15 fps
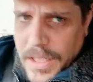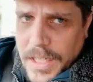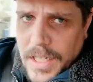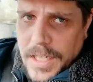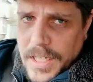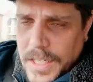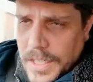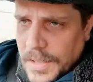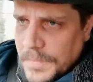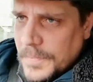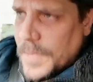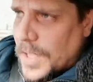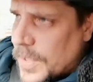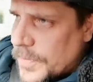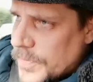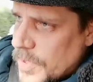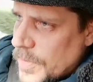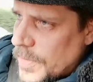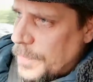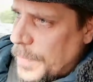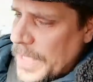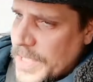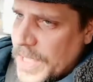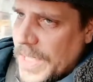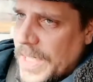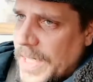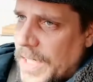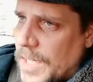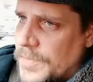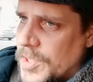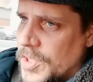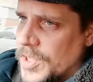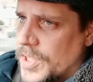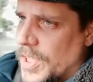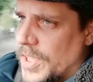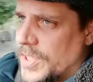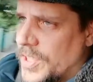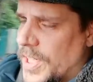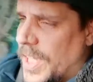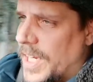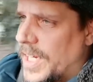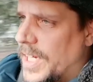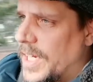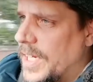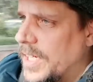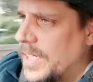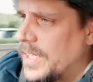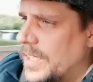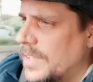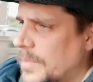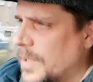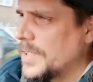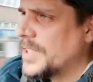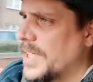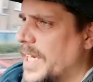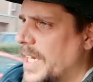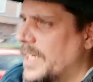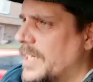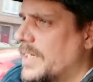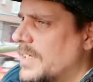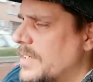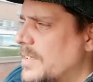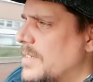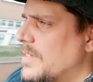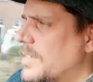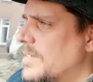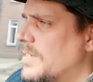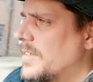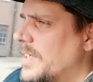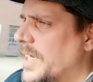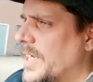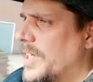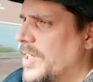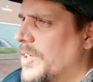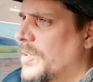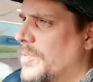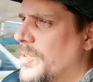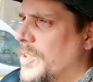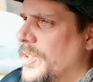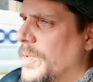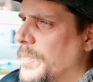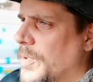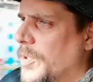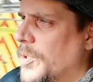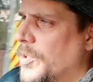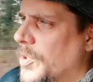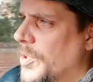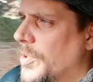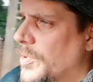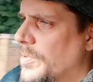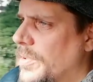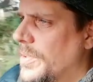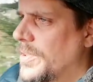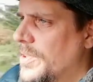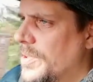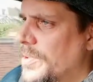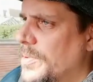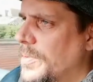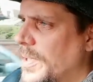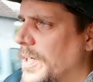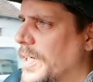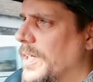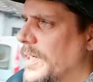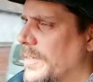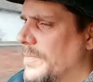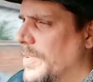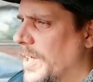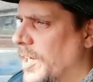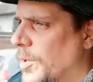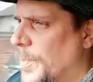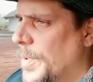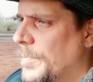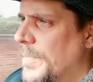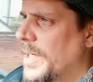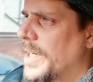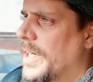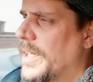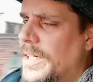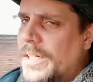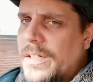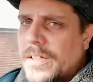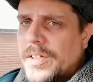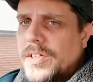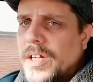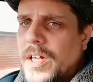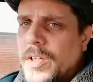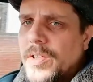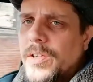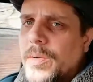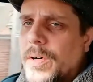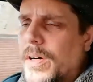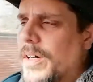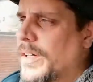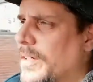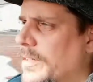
um, I've got, basically I've just got to say once again, thank you to the brew crew to uh, for helping me. You know you are.